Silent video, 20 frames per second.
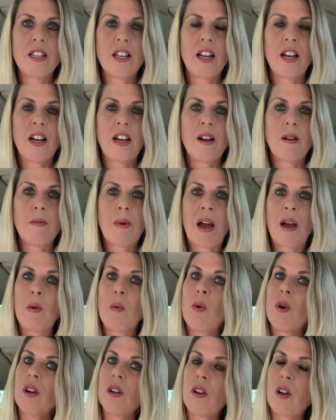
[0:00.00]
Um, I
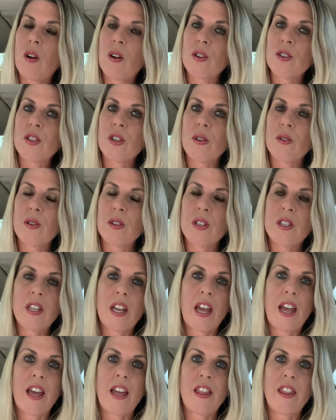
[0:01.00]
will also
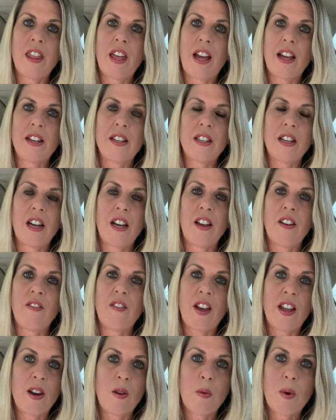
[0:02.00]
say that uh, if
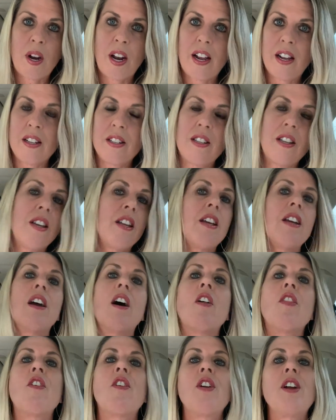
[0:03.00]
anyone has any
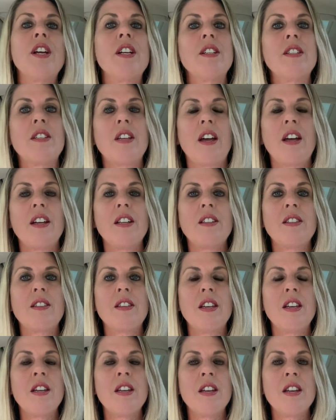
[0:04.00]
other insights
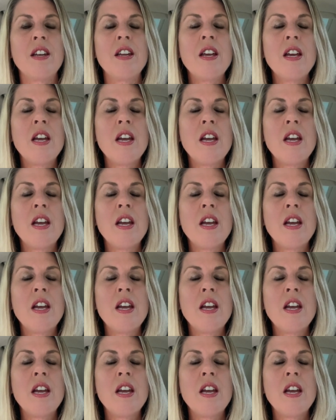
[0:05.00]
in